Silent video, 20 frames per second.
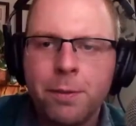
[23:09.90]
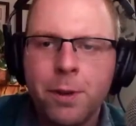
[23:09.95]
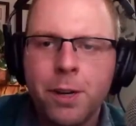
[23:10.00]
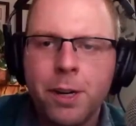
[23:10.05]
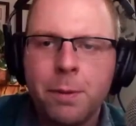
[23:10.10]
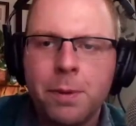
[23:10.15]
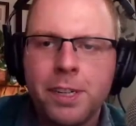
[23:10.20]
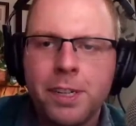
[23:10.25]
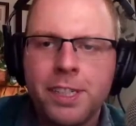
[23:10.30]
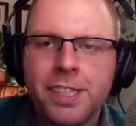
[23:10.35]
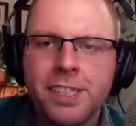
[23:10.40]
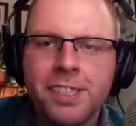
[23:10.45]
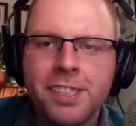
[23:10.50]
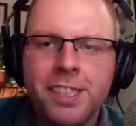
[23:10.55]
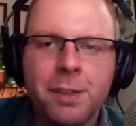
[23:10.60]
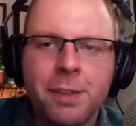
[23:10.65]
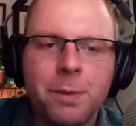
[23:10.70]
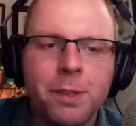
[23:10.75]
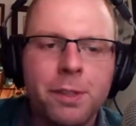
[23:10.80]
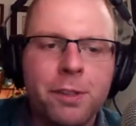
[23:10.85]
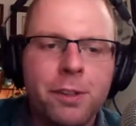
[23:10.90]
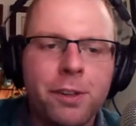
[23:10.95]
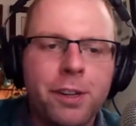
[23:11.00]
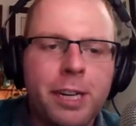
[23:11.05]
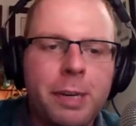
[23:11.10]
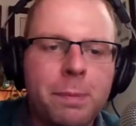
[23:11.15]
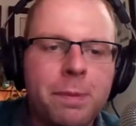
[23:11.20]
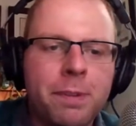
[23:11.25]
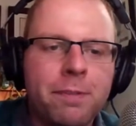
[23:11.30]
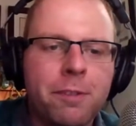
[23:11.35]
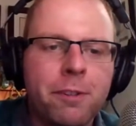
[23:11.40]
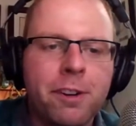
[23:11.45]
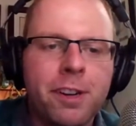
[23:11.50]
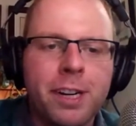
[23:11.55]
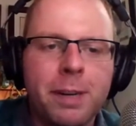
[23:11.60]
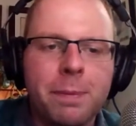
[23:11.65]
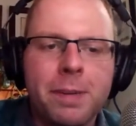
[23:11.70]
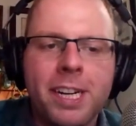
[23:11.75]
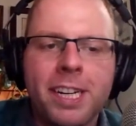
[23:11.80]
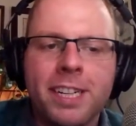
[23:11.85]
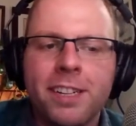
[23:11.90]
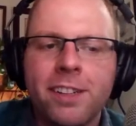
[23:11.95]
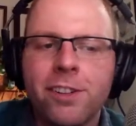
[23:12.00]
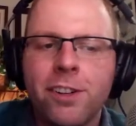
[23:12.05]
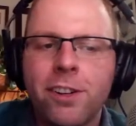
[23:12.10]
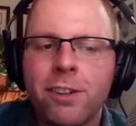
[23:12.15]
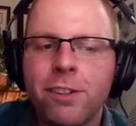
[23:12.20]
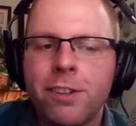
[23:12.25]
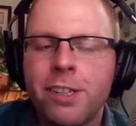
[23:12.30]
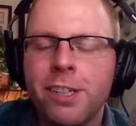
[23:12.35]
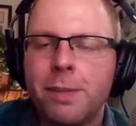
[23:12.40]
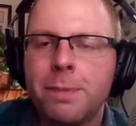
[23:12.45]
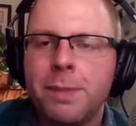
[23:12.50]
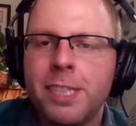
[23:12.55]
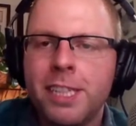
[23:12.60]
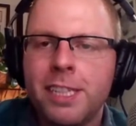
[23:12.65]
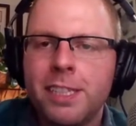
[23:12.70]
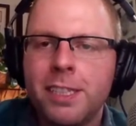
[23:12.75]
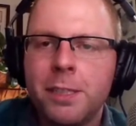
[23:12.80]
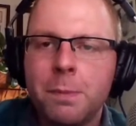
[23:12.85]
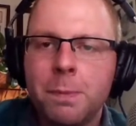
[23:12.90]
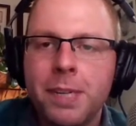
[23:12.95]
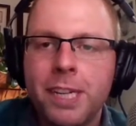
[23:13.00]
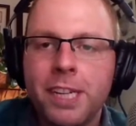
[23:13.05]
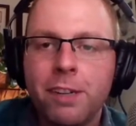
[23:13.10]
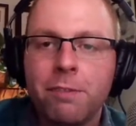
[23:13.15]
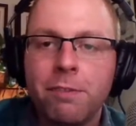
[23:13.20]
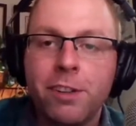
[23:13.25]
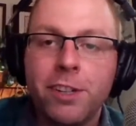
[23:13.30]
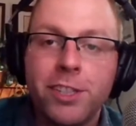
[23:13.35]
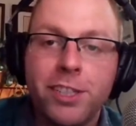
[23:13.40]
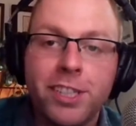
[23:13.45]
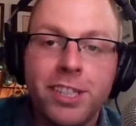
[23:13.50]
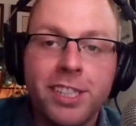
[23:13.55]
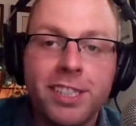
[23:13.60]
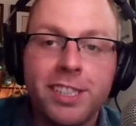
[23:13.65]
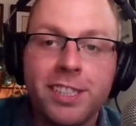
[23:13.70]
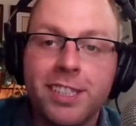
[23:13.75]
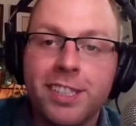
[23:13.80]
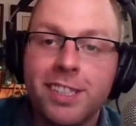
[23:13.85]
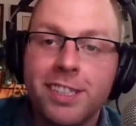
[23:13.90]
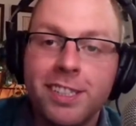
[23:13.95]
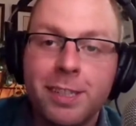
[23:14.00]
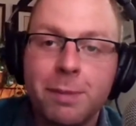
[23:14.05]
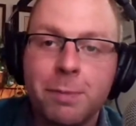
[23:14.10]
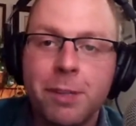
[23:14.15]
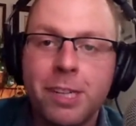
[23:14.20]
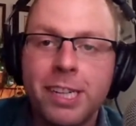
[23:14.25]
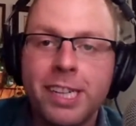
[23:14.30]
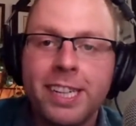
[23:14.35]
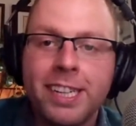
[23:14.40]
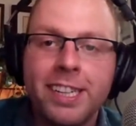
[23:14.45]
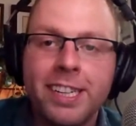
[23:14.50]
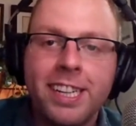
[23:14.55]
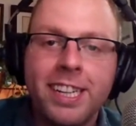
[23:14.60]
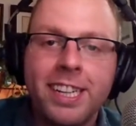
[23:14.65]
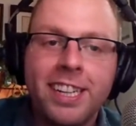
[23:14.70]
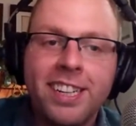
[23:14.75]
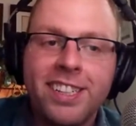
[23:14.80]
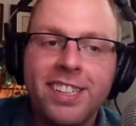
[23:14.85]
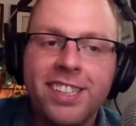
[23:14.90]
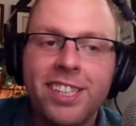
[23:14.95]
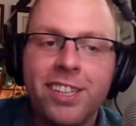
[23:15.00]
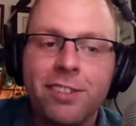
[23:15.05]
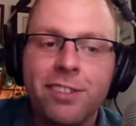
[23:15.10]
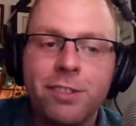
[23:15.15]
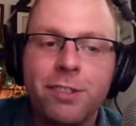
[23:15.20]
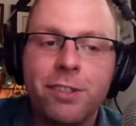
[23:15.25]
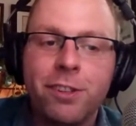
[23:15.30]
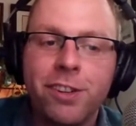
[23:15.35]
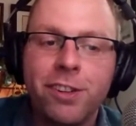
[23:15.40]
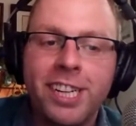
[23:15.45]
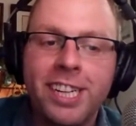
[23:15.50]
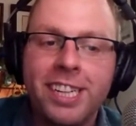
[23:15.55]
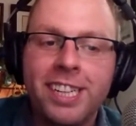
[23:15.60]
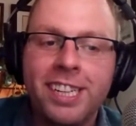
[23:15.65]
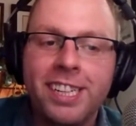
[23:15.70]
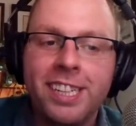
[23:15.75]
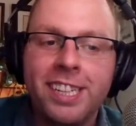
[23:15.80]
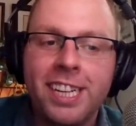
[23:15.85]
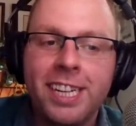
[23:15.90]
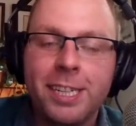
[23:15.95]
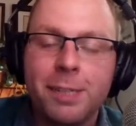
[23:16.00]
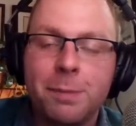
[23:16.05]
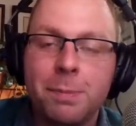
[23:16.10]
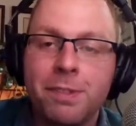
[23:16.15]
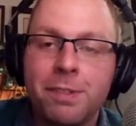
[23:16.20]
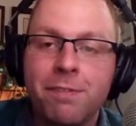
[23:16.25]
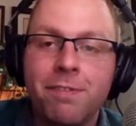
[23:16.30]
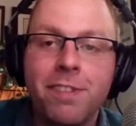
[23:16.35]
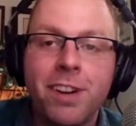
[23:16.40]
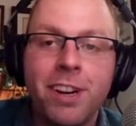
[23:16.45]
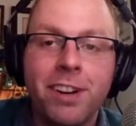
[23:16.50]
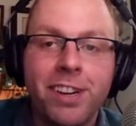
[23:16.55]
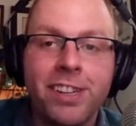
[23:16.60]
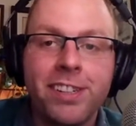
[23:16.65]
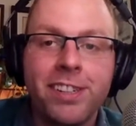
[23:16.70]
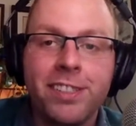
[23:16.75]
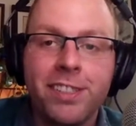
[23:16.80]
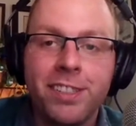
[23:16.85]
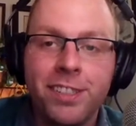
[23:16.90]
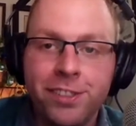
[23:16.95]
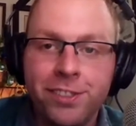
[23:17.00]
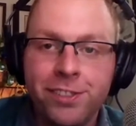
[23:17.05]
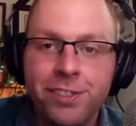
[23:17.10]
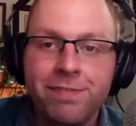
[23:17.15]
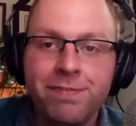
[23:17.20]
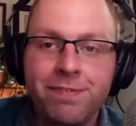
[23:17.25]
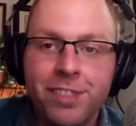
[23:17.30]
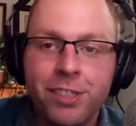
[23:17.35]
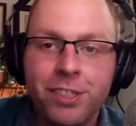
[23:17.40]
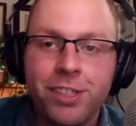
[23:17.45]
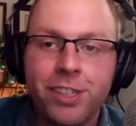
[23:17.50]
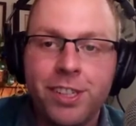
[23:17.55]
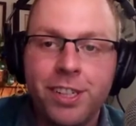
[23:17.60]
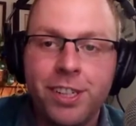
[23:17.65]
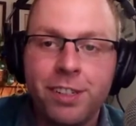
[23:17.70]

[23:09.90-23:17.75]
of why I wanted to stick with Turkey before heading back to the harder times you had in Spain and Russia, because it does seem like, you know, Turkey has been very good to you. Yeah,